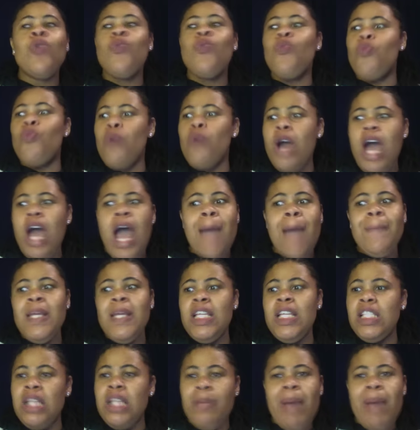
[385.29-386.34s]
Well, I
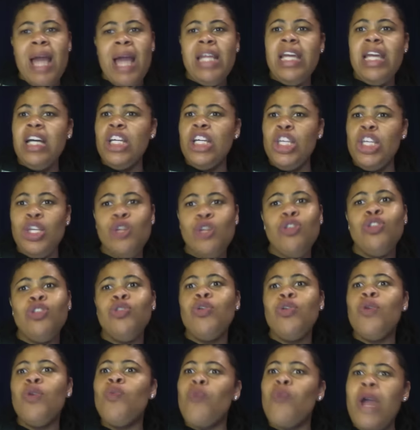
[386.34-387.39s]
mean, somebody accused
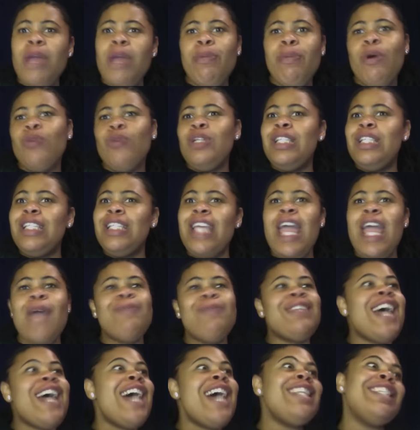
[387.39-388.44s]
you of rape on this
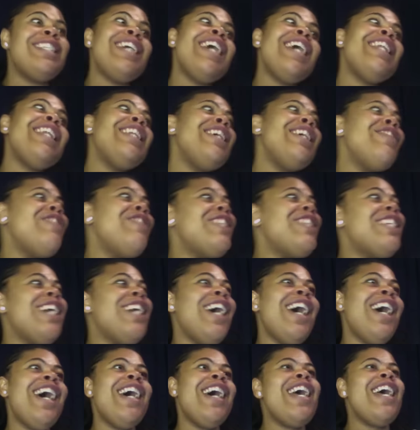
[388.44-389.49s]
campus. I said, leave it to
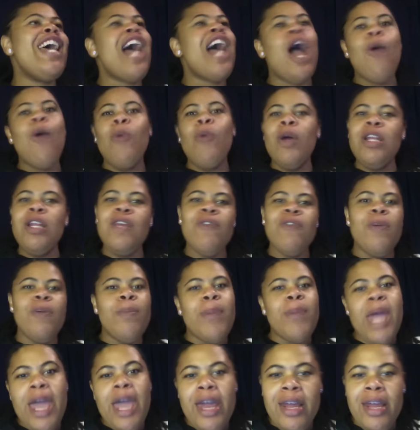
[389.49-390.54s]
her. And I wasn't even
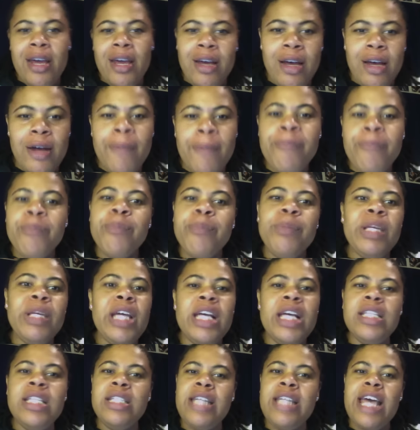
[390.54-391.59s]
mad at her
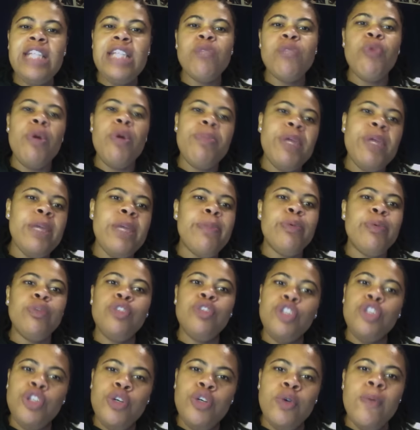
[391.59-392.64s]
because that's what people
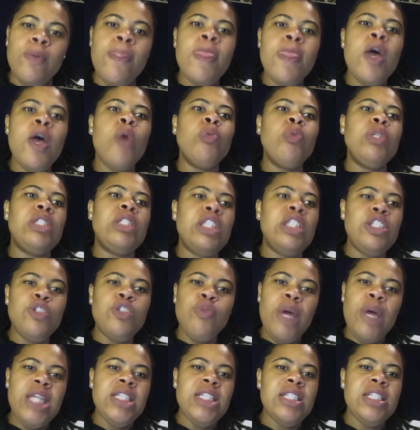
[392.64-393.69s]
do. When
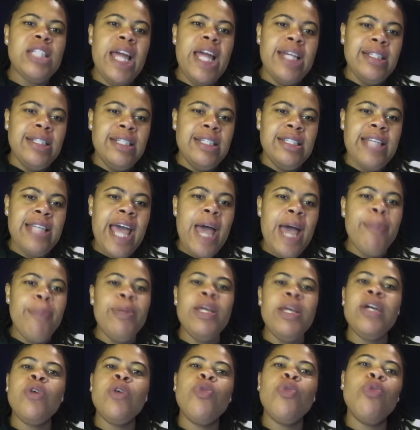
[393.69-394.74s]
situations like this
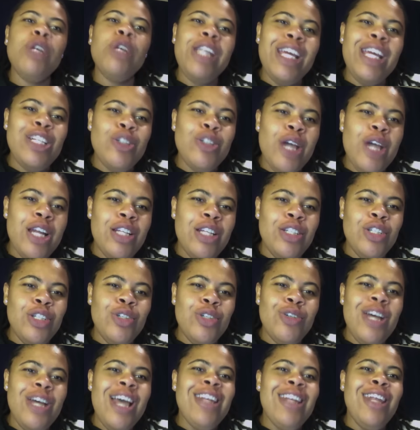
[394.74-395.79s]
happen, what they try to
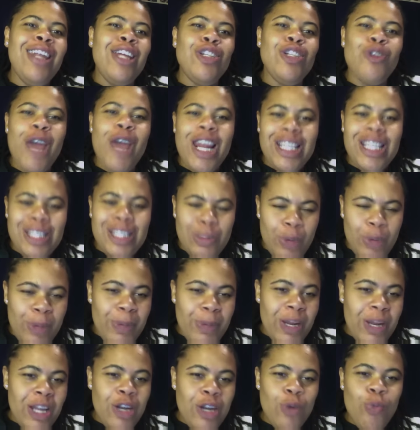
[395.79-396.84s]
do, they try to sweep
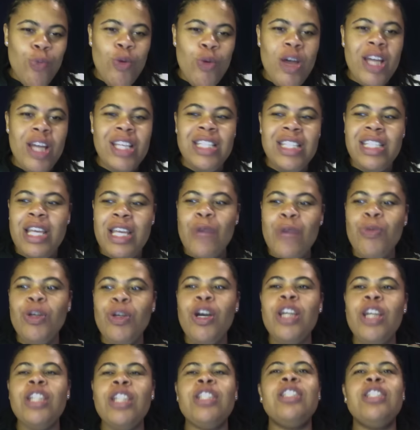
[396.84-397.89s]
it under the rug and say, we're
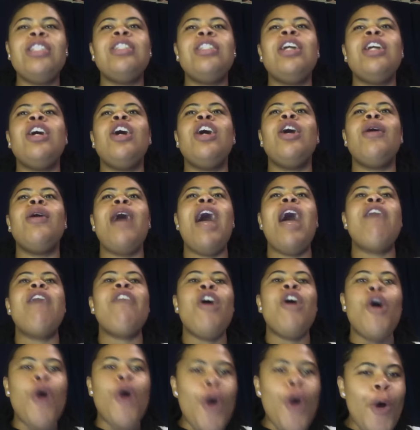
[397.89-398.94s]
going to uh, have
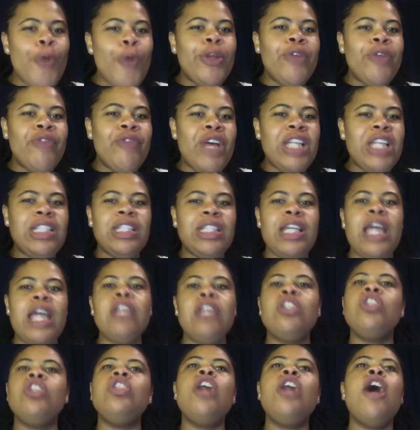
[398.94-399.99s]
our own
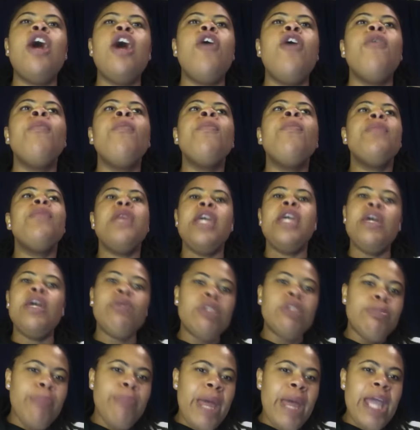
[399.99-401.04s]
investigation. No, it
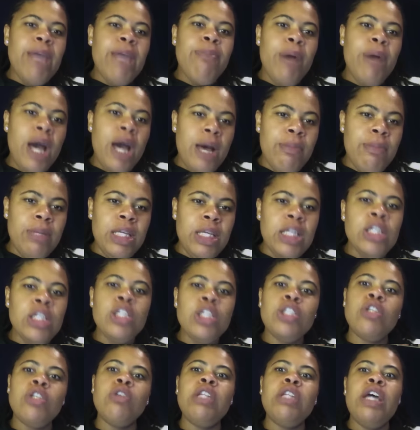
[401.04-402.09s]
was made public.
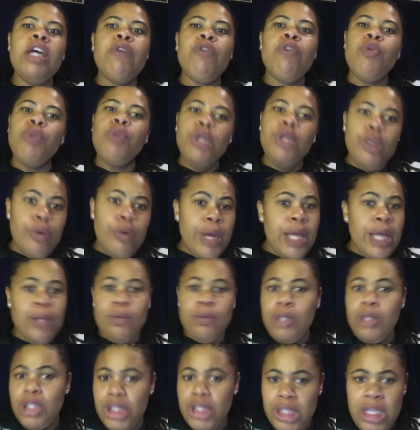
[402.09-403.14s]
So therefore, we're going to handle
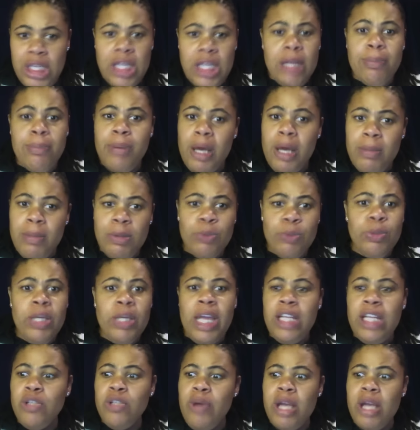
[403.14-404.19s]
this shit in public. We
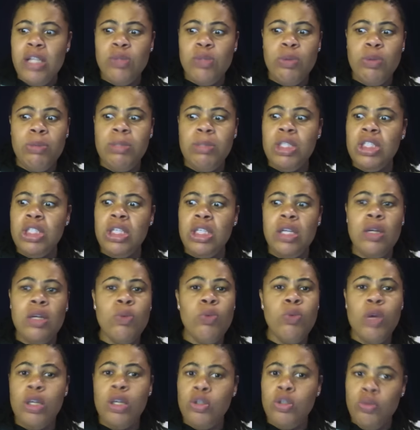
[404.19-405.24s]
ain't trying to sweep this shit under the
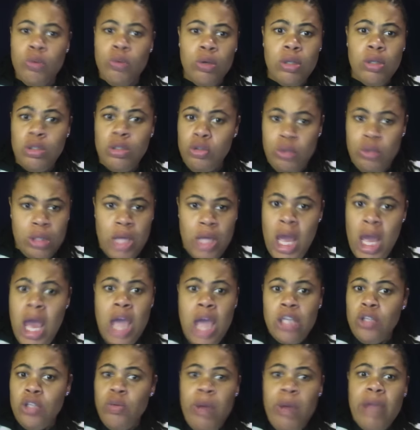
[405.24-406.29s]
rug. You, you,
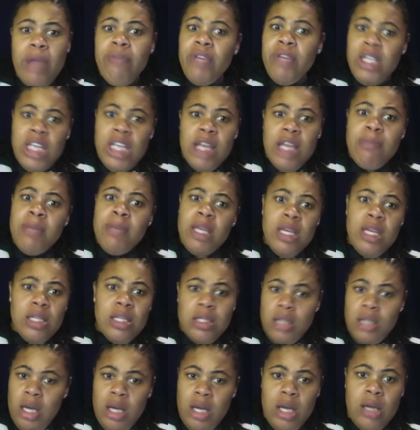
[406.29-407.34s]
you ain't finna get me to
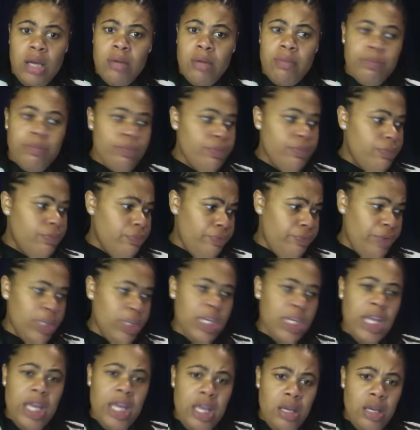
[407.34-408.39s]
um
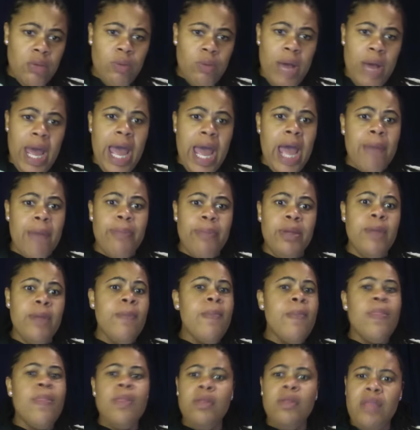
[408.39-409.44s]
forget what happened.
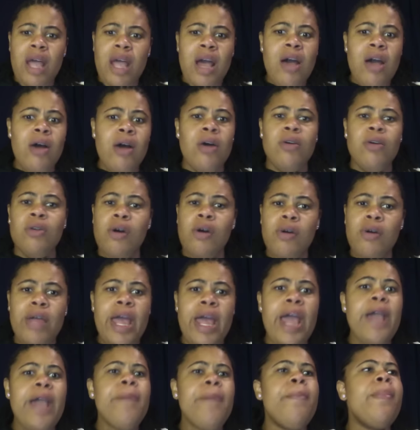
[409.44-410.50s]
No,
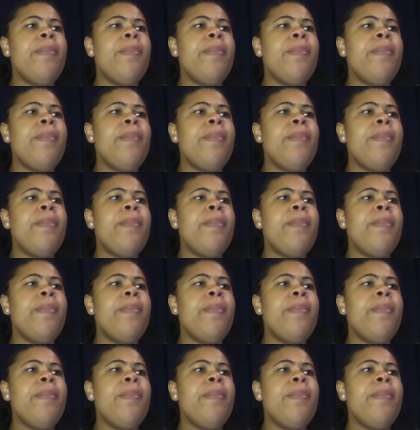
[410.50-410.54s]
okay?